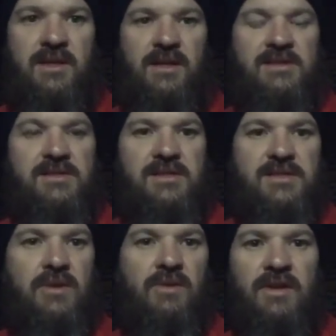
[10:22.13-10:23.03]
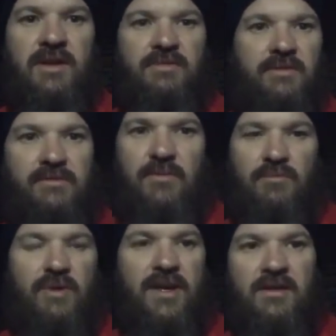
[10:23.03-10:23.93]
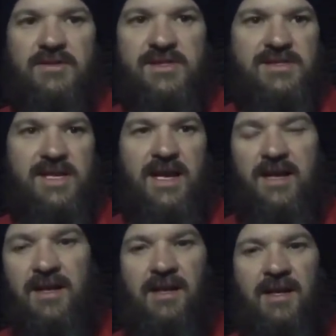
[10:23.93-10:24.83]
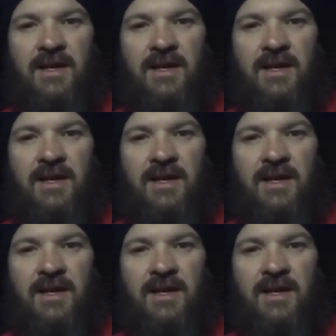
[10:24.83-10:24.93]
and it's totally different from regular society.